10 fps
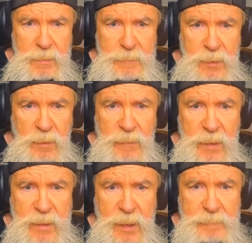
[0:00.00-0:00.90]
You know, they
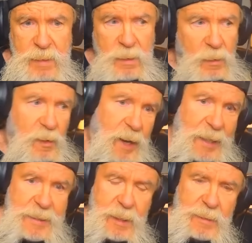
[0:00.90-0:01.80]
kicked me hard.
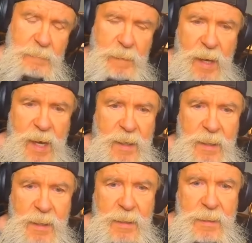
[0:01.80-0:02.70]
I'd kick them back.
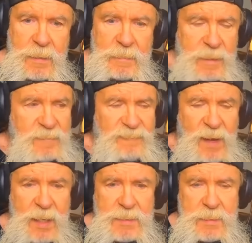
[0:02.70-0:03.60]
Didn't
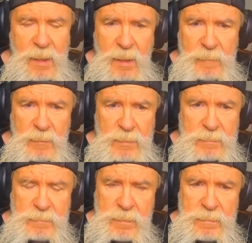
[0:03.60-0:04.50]
phase them. It was
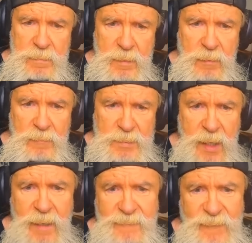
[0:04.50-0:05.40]
you know it was
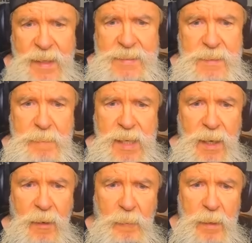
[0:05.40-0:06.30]
kind of phasing me a
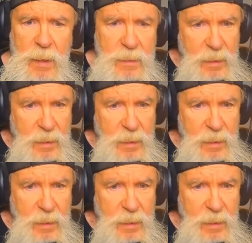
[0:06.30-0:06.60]
little bit.